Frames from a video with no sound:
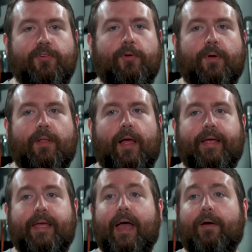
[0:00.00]
who are
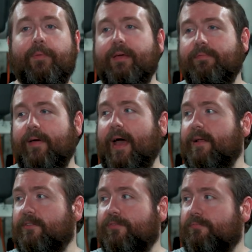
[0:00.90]
like, yeah, we've
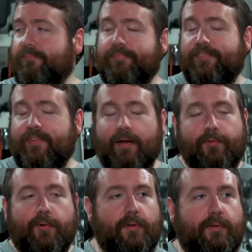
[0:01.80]
had
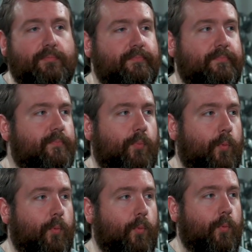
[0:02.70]
several
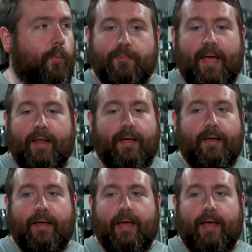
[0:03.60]
world-spanning